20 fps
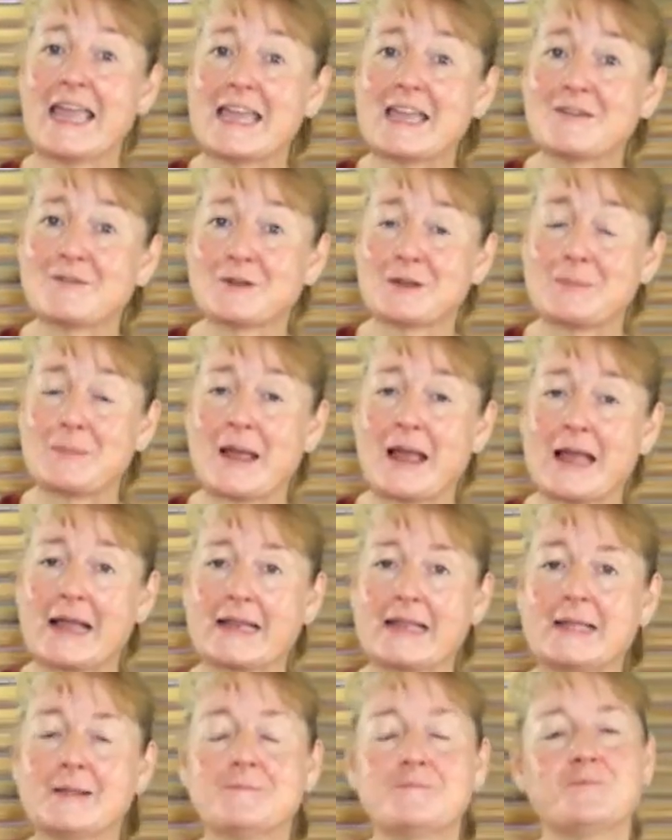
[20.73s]

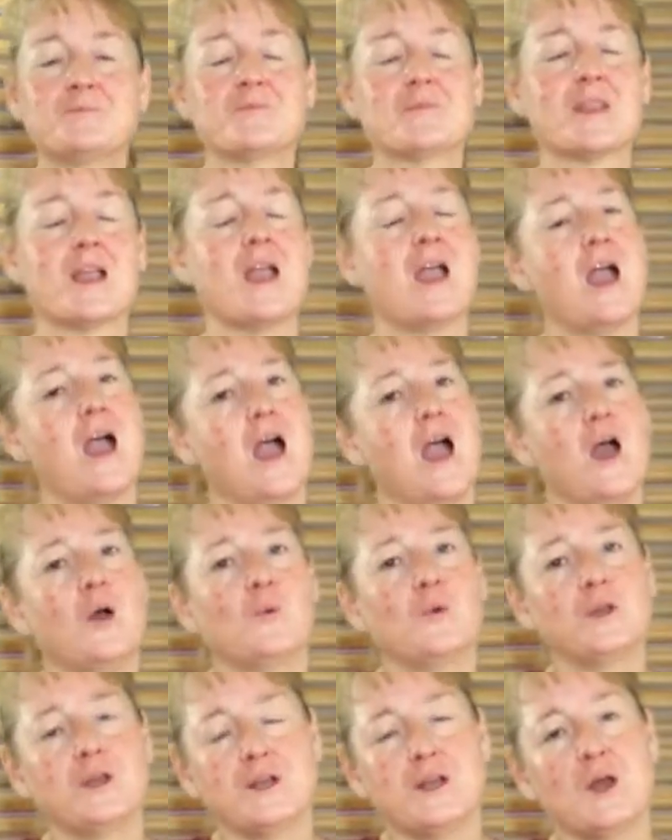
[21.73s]
everybody!
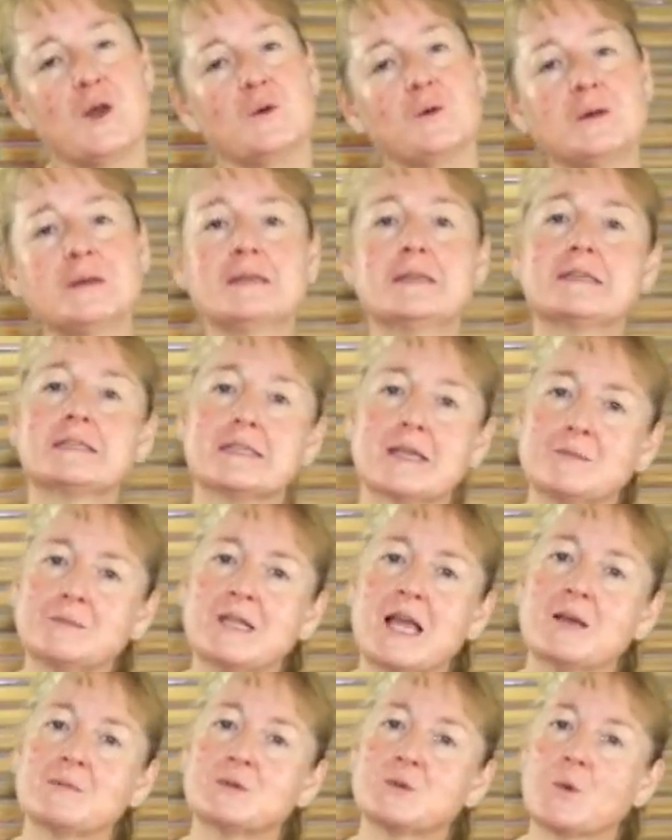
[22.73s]
Well, you know,
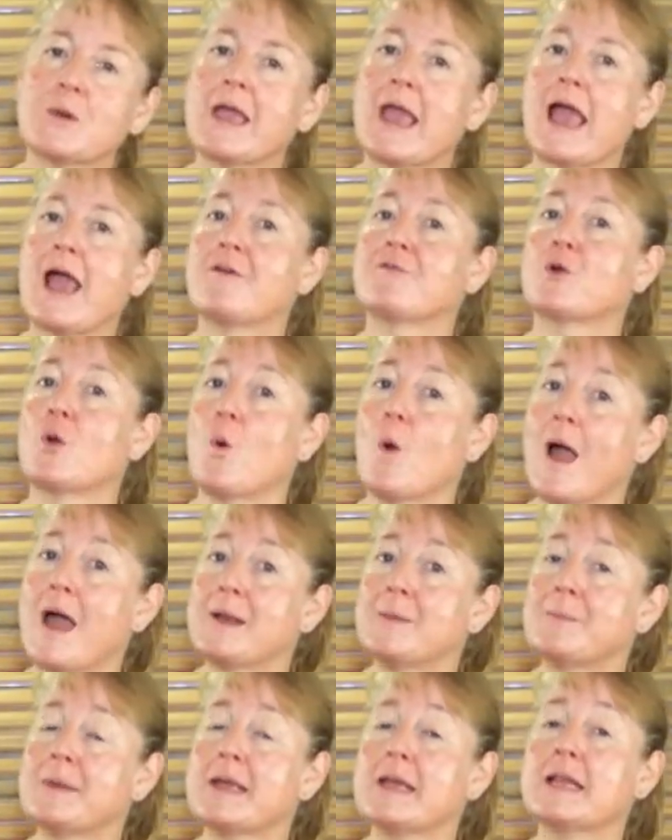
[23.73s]
sometimes we have
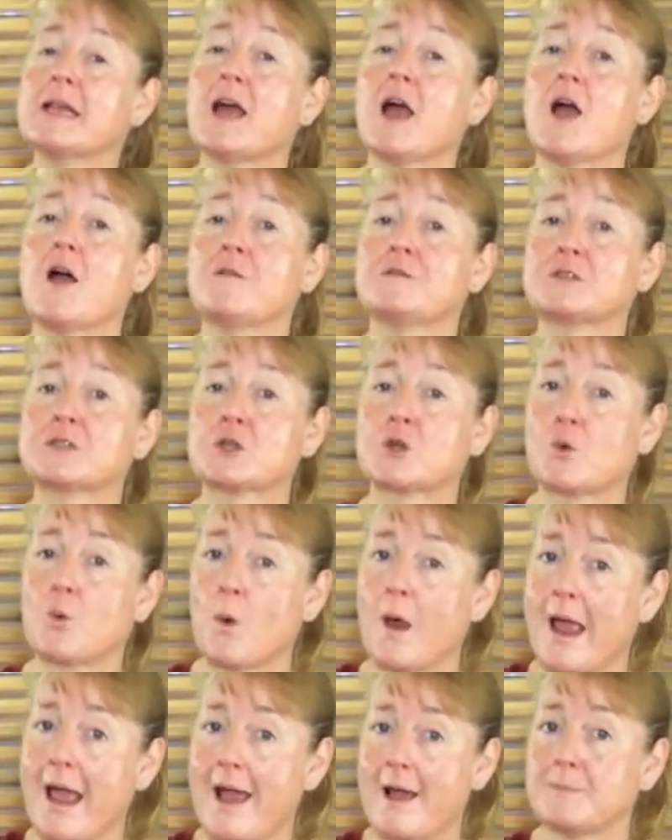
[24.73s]
quite a bit of
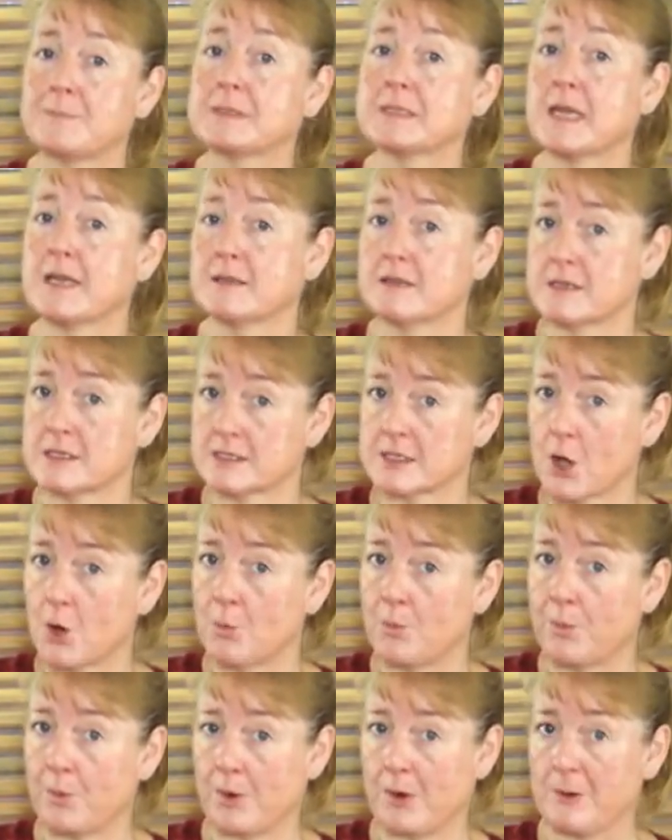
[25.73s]
scraps in the
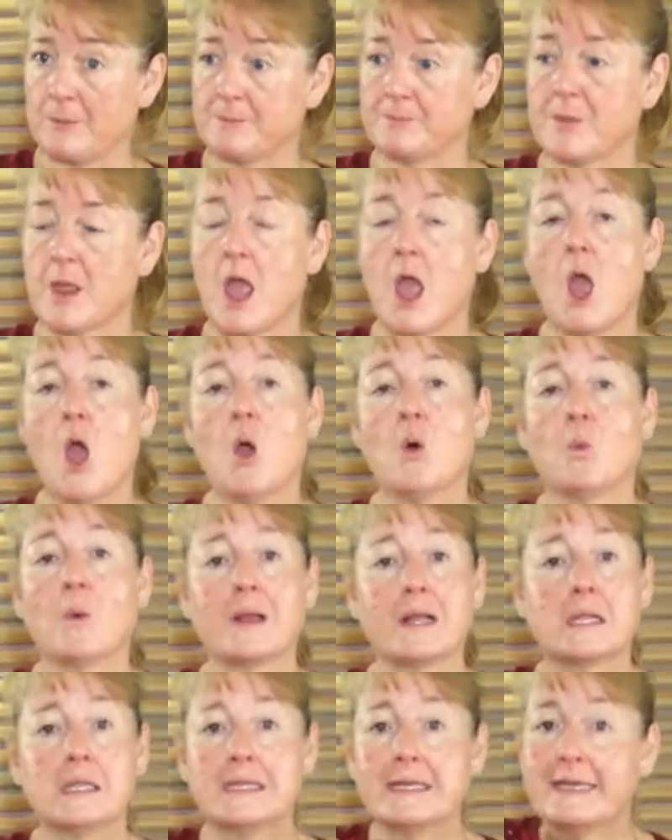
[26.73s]
soap room. We
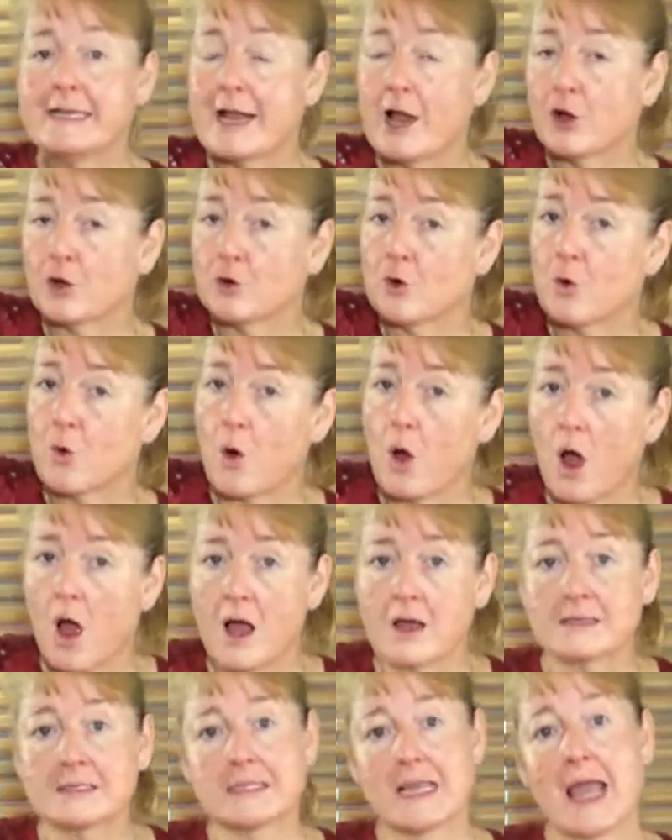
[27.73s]
clean our
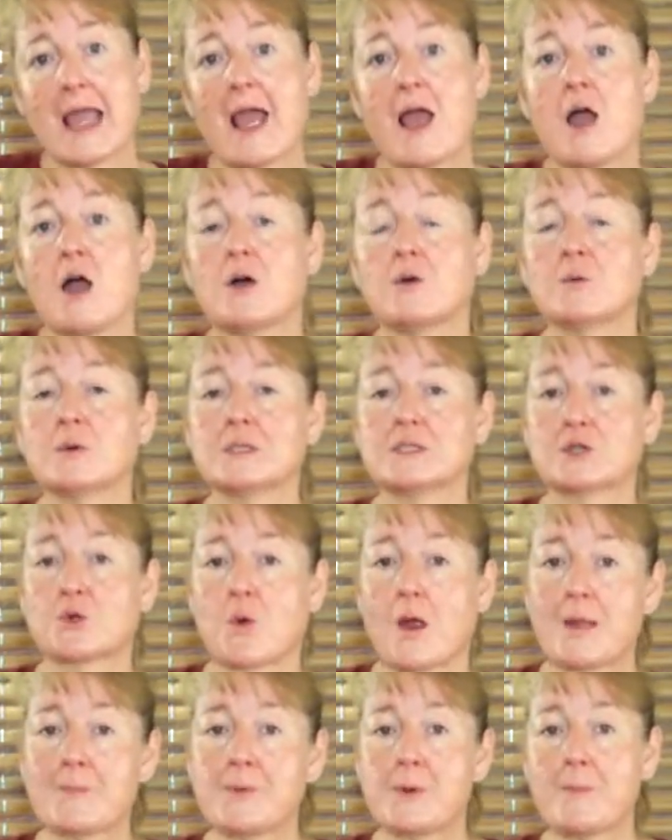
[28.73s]
crocks out, we
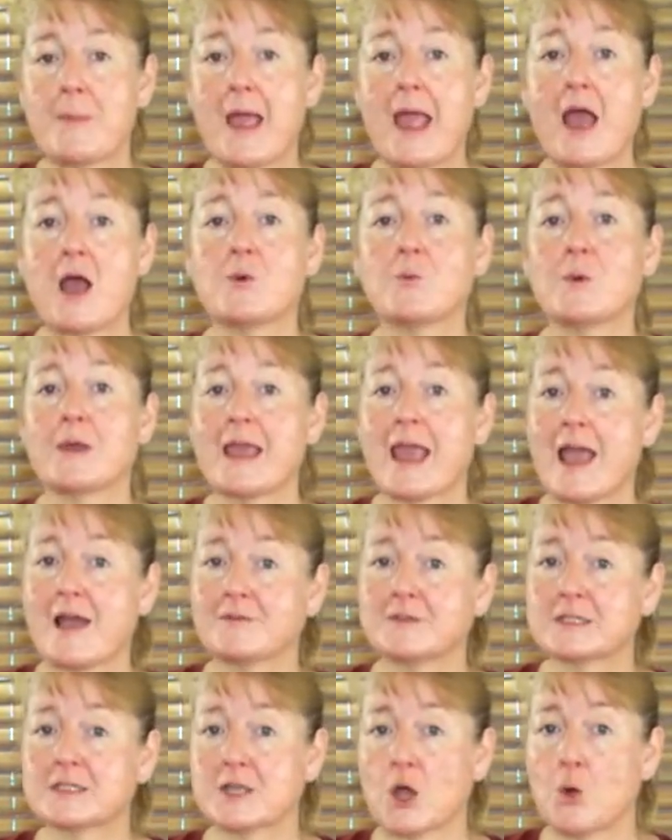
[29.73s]
scrape them out, and we
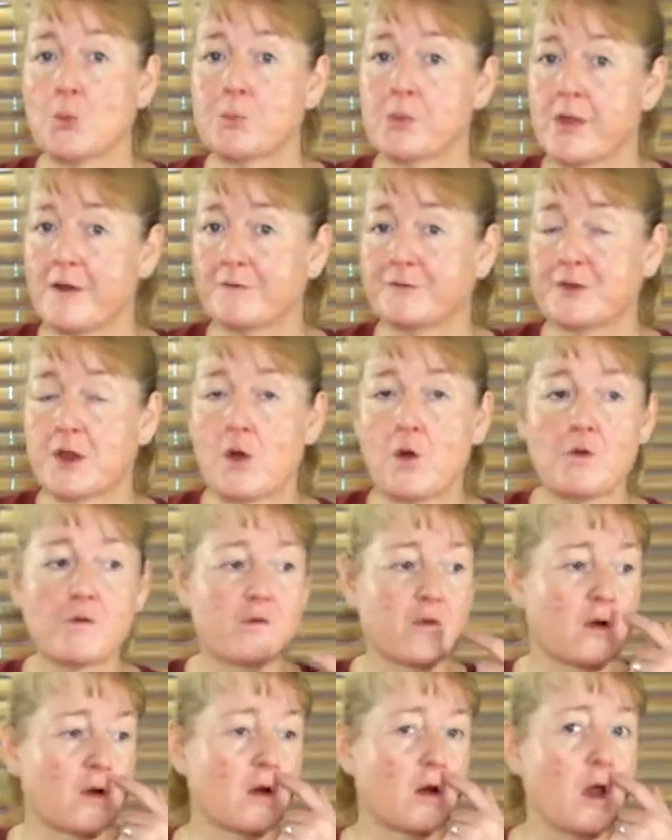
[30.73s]
have soap left
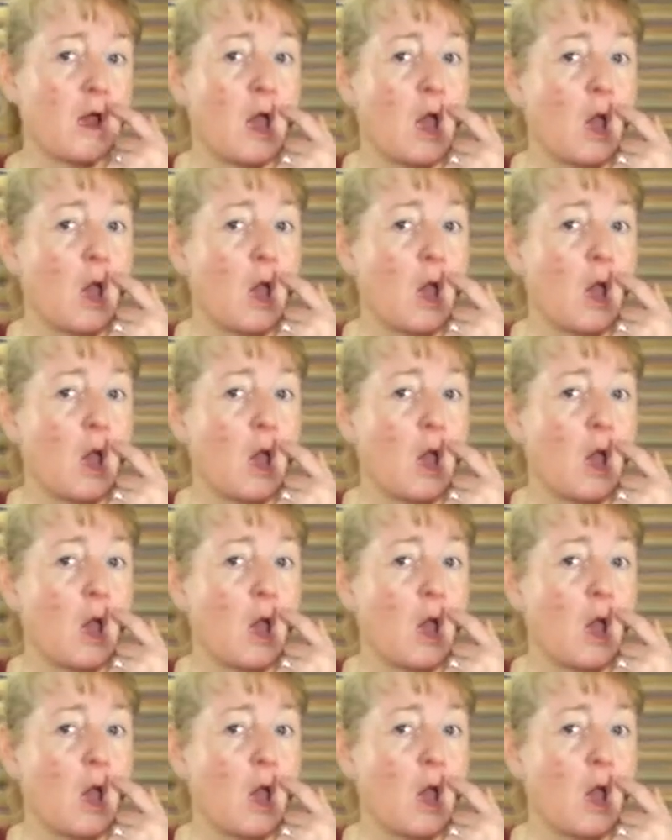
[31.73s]
over.